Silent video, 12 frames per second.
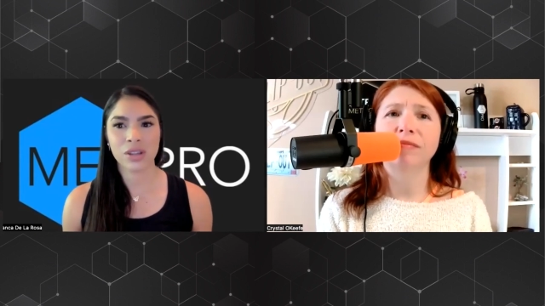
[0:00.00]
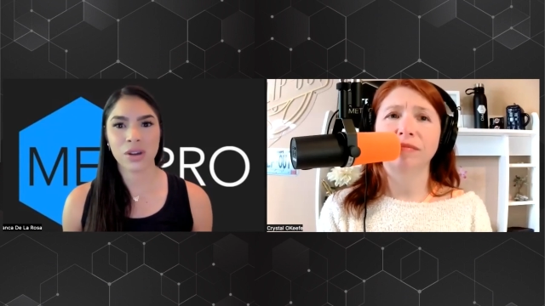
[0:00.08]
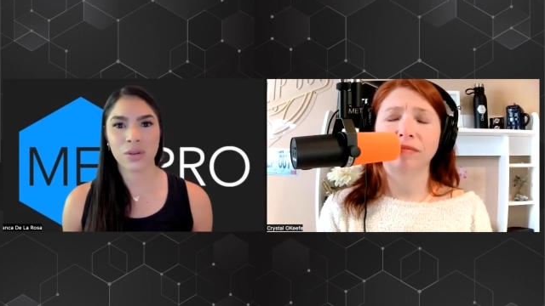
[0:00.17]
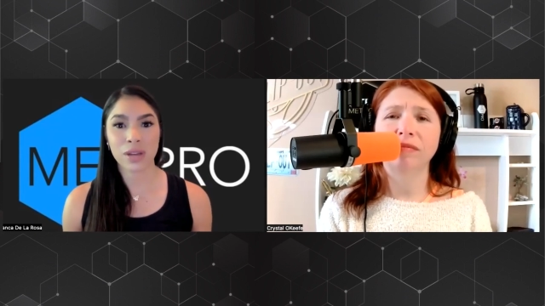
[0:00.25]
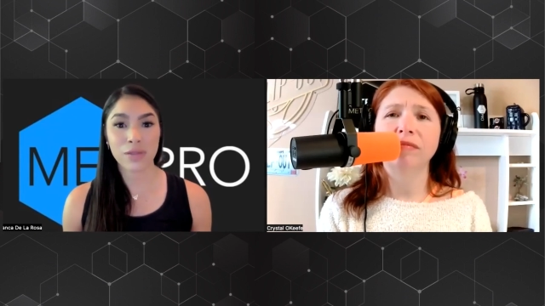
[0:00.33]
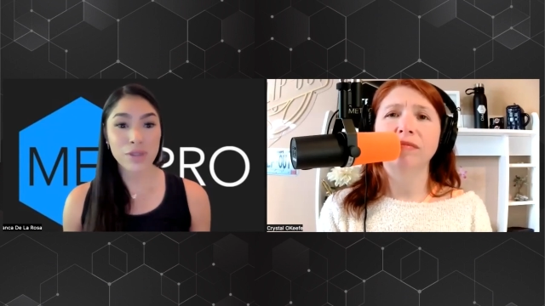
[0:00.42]

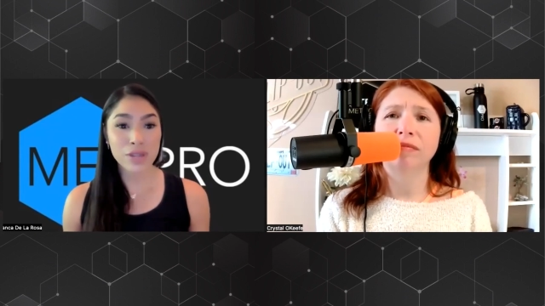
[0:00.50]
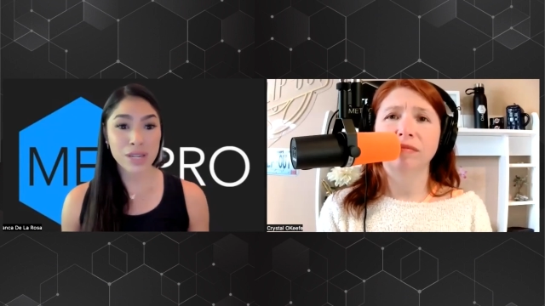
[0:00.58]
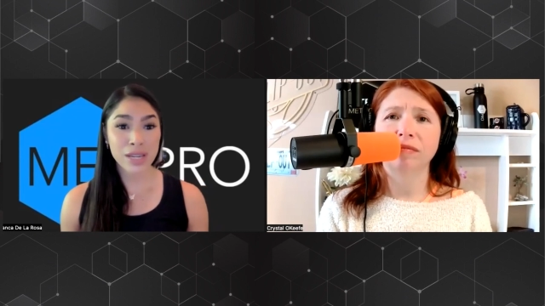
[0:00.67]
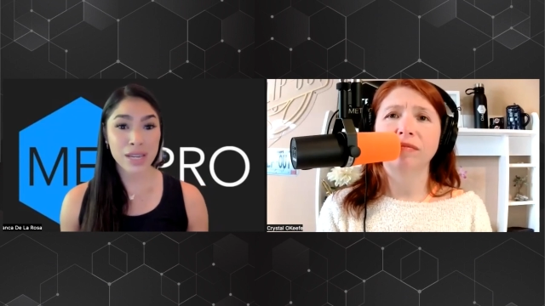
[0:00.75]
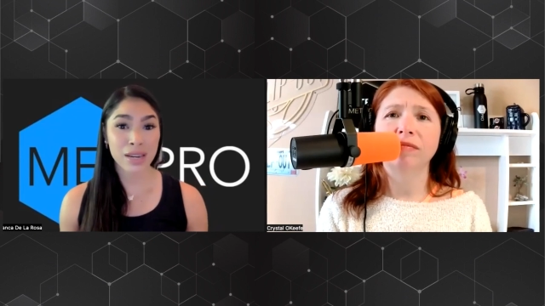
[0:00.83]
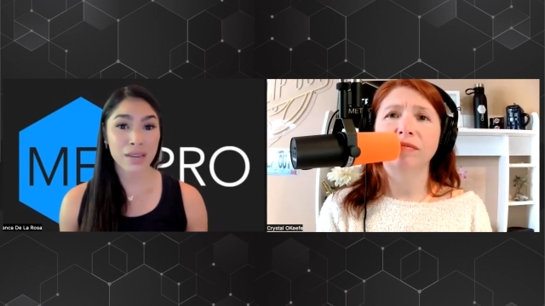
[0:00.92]
Speaker 1: So if you
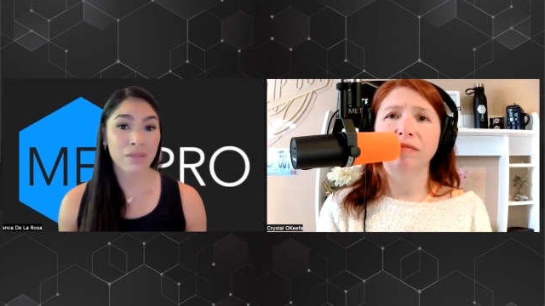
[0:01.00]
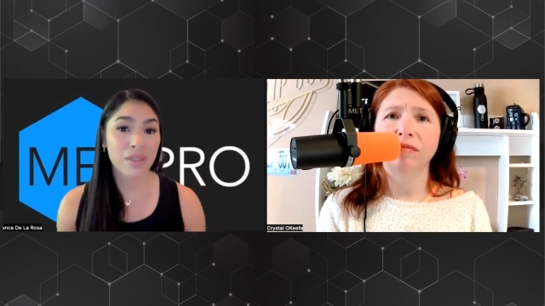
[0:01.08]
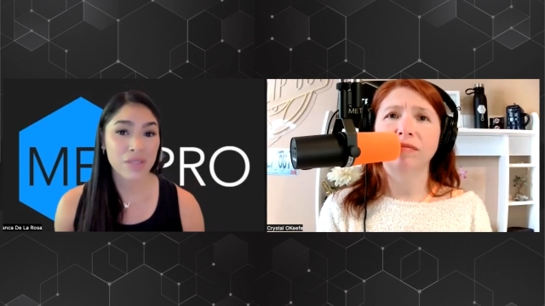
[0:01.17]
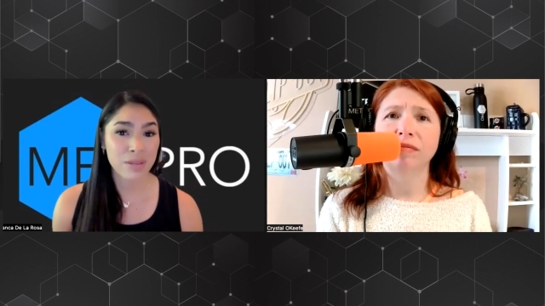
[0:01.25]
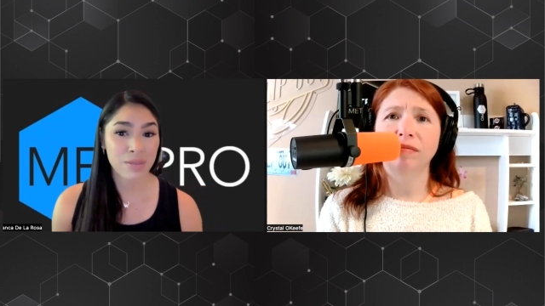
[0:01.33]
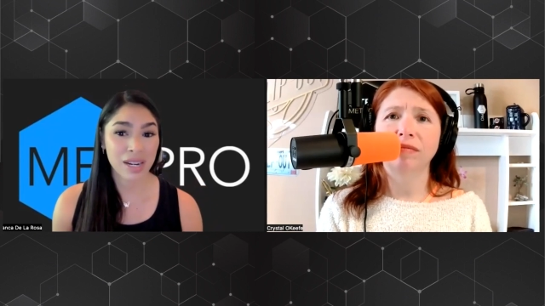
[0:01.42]
can get in
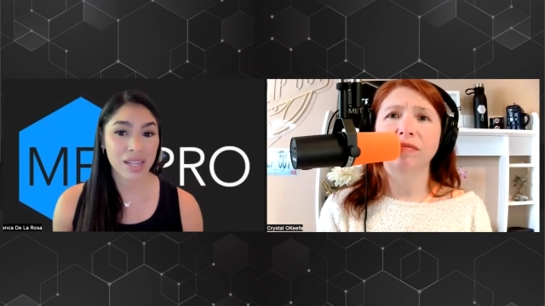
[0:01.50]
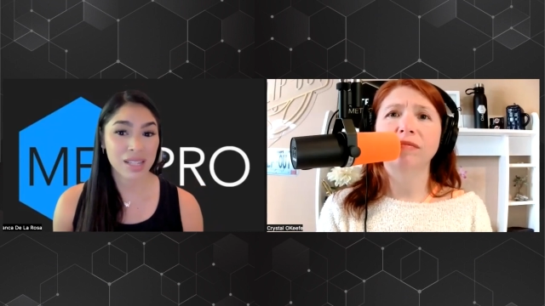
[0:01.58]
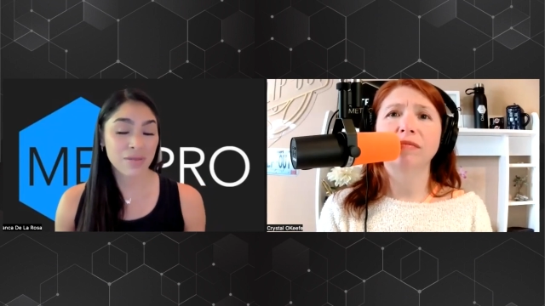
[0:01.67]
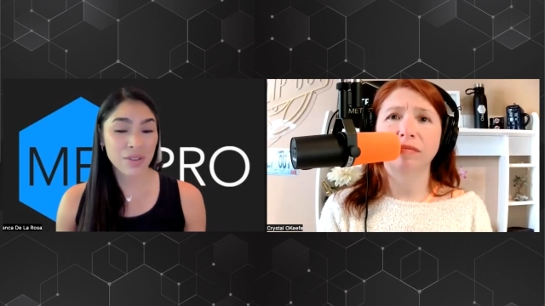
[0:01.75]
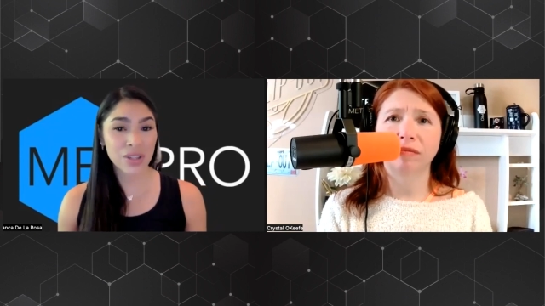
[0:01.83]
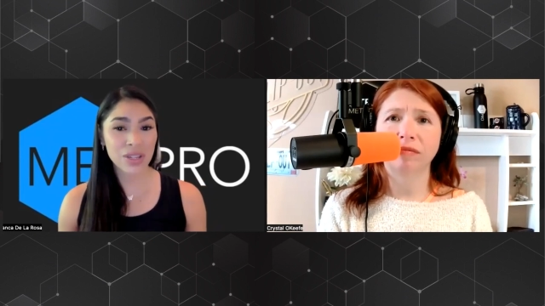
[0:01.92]
15
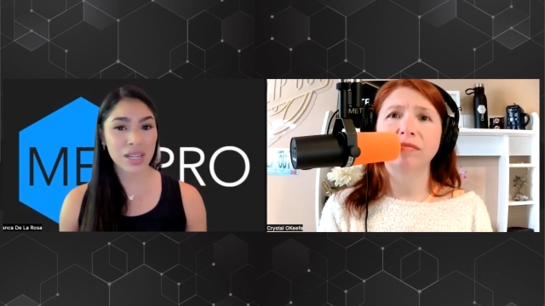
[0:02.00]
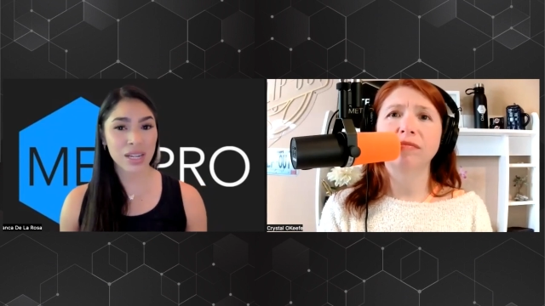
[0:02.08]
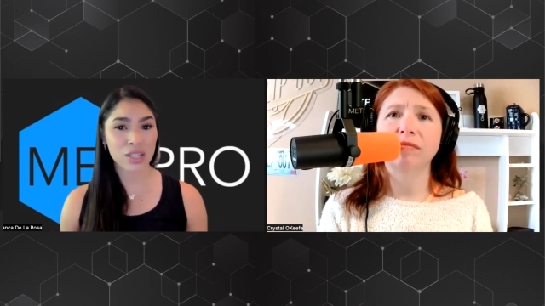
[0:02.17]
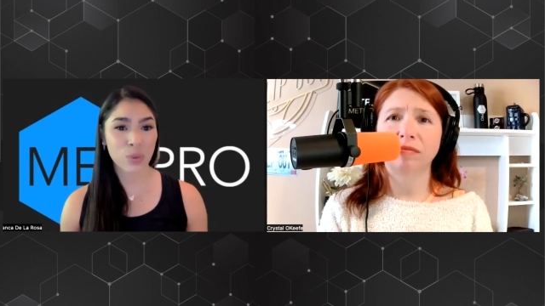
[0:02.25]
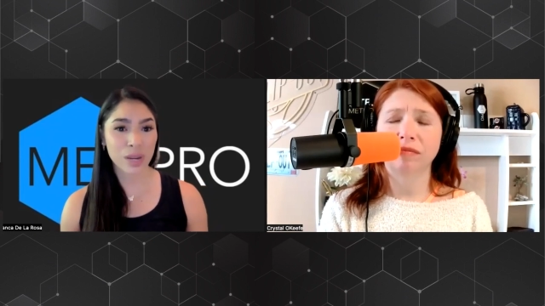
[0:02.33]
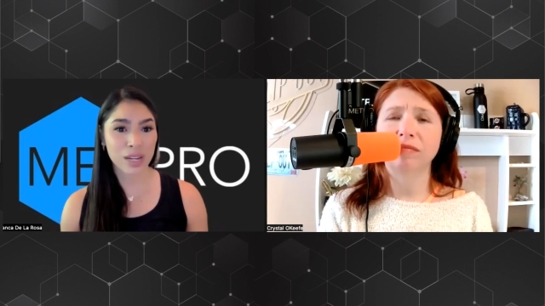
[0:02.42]
minutes, if you can get
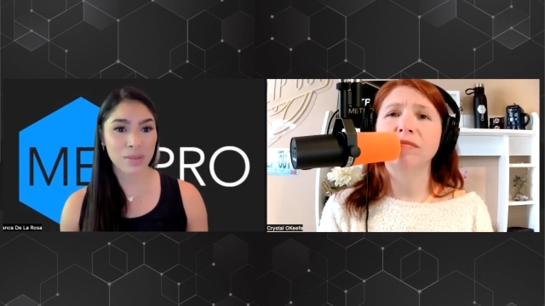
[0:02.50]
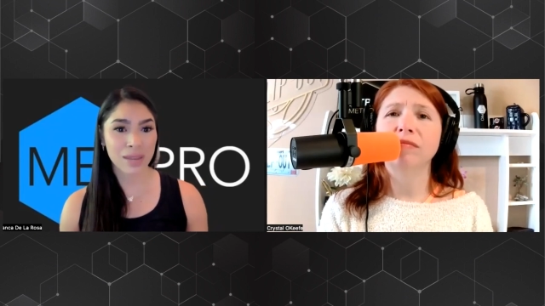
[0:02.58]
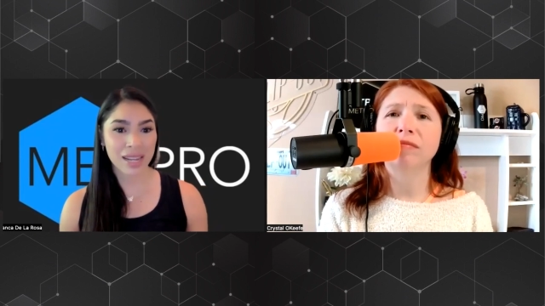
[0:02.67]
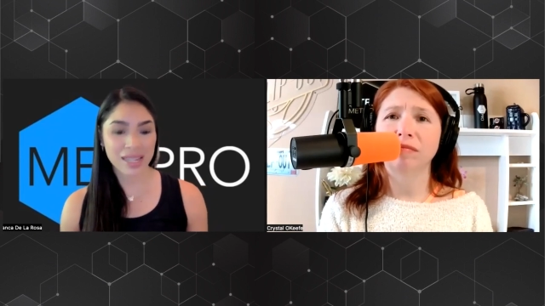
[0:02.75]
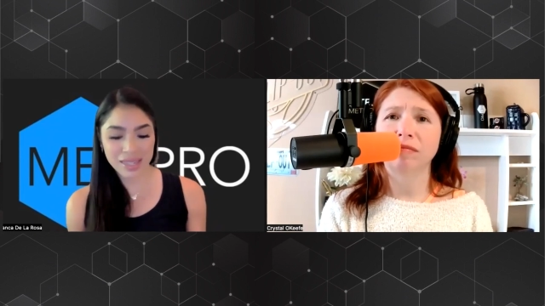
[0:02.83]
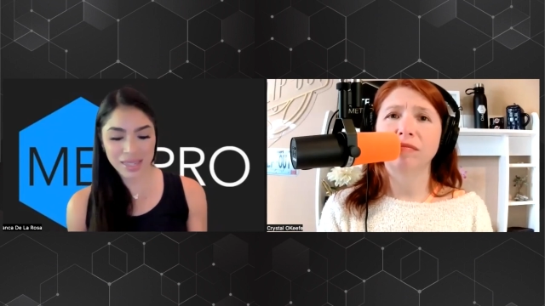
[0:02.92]
in 20
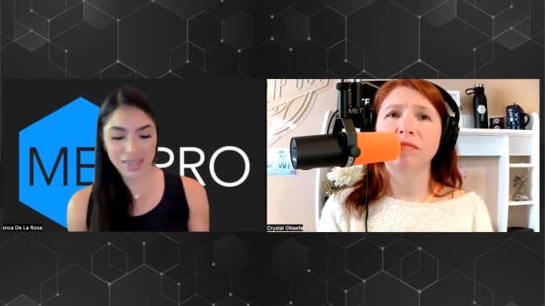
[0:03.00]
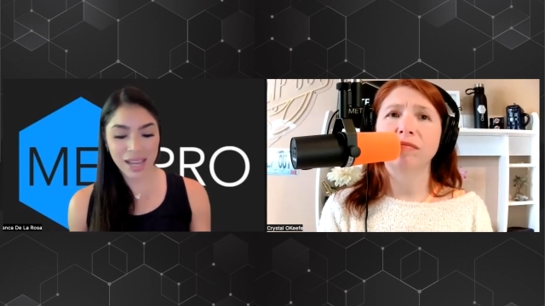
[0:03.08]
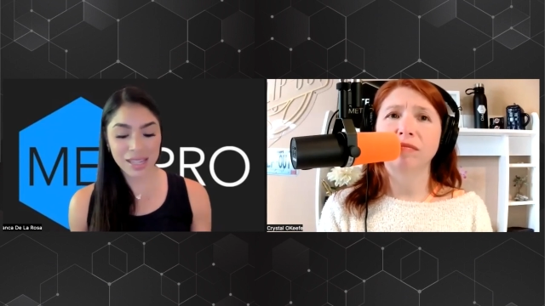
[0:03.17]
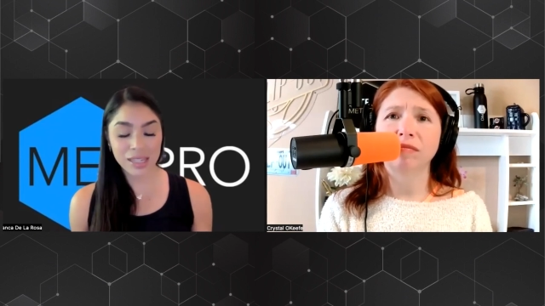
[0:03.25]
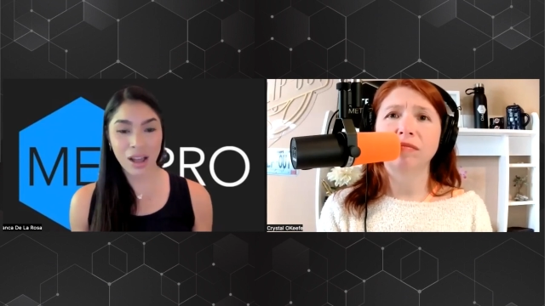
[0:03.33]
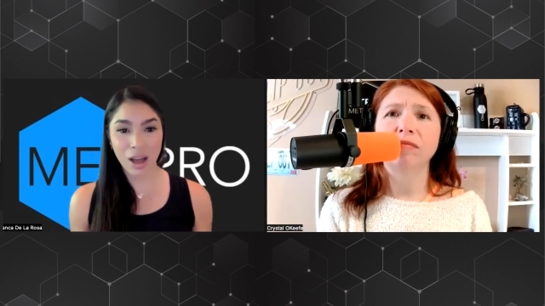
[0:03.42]
minutes,
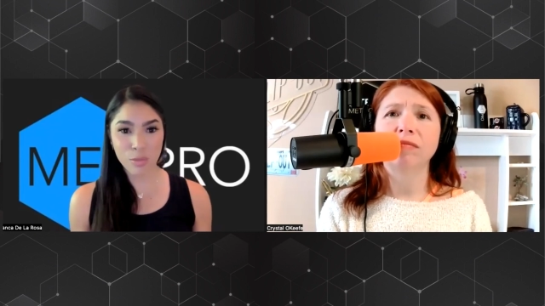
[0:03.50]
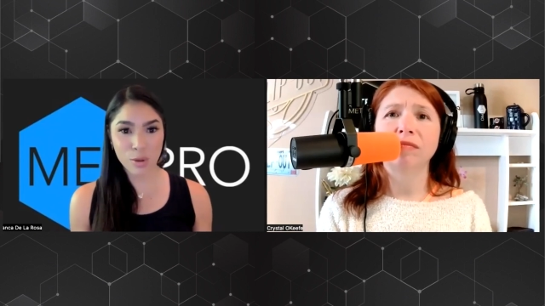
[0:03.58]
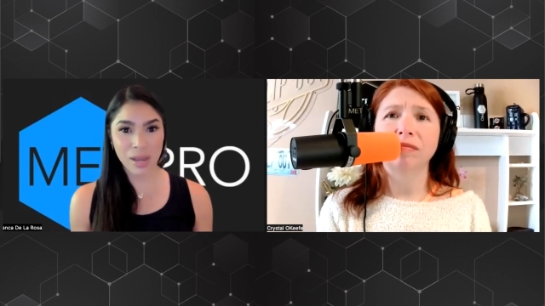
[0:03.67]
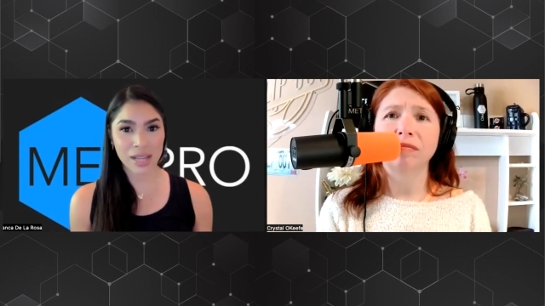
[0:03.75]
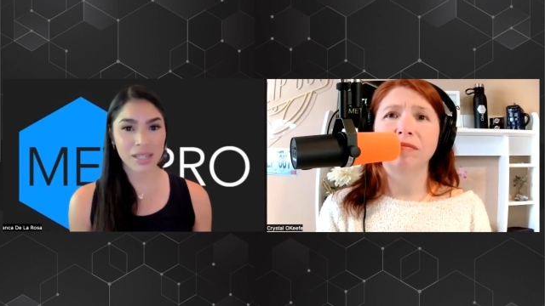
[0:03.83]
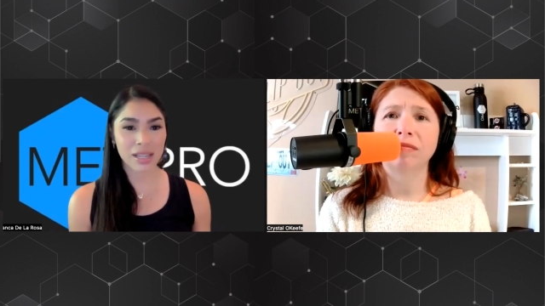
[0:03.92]
that's
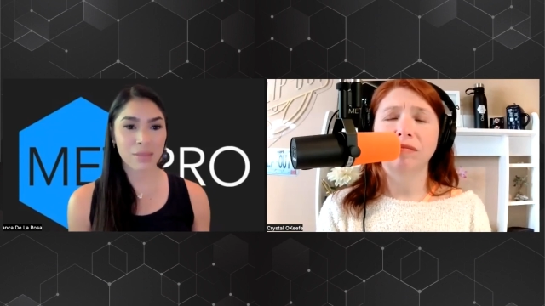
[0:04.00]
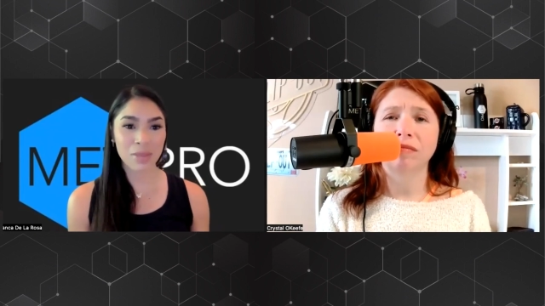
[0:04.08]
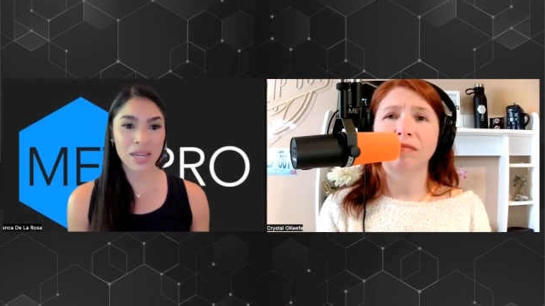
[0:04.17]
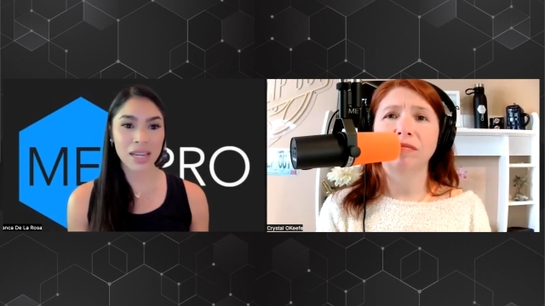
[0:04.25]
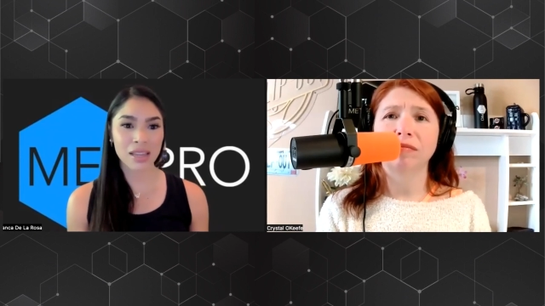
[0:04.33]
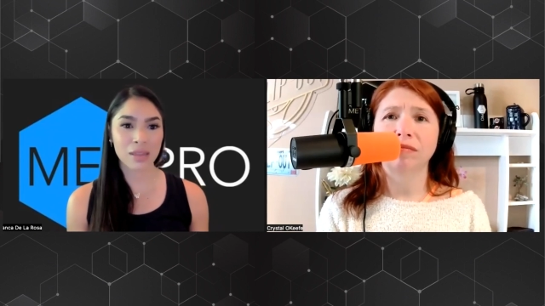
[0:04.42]
compromising and
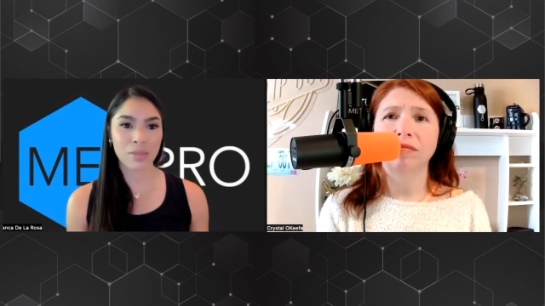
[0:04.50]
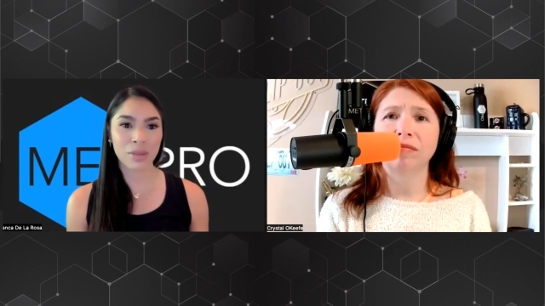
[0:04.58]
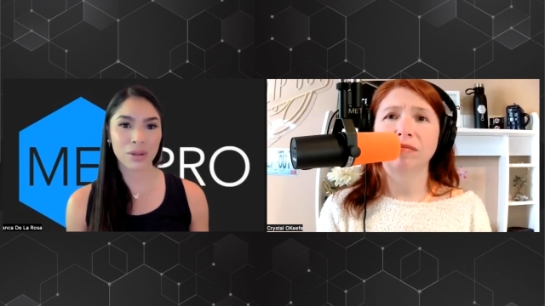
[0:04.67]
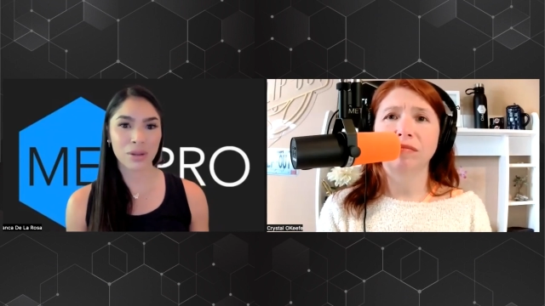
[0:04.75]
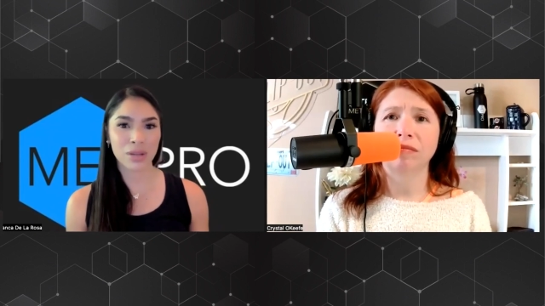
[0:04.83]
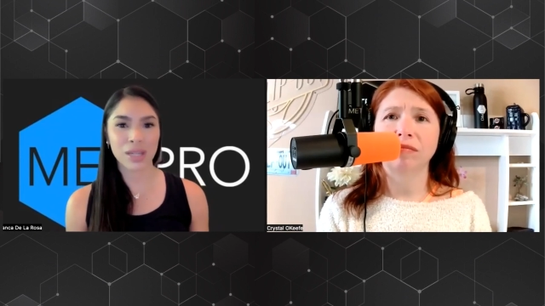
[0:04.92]
meeting in the
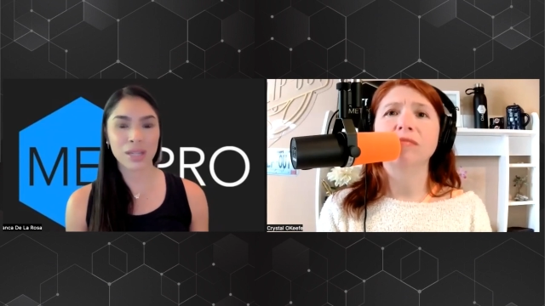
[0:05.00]
middle.